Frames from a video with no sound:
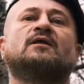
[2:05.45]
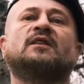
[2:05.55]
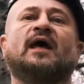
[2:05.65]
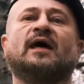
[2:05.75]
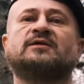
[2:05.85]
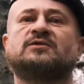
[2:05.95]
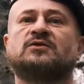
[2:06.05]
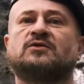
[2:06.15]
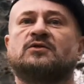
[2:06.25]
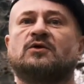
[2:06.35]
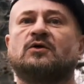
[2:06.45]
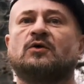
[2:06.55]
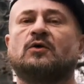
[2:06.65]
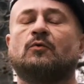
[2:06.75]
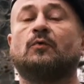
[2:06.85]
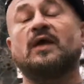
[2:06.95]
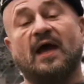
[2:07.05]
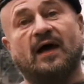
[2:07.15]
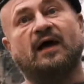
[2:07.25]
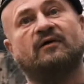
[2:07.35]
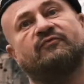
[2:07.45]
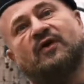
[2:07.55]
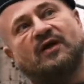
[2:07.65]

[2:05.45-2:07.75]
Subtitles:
that we have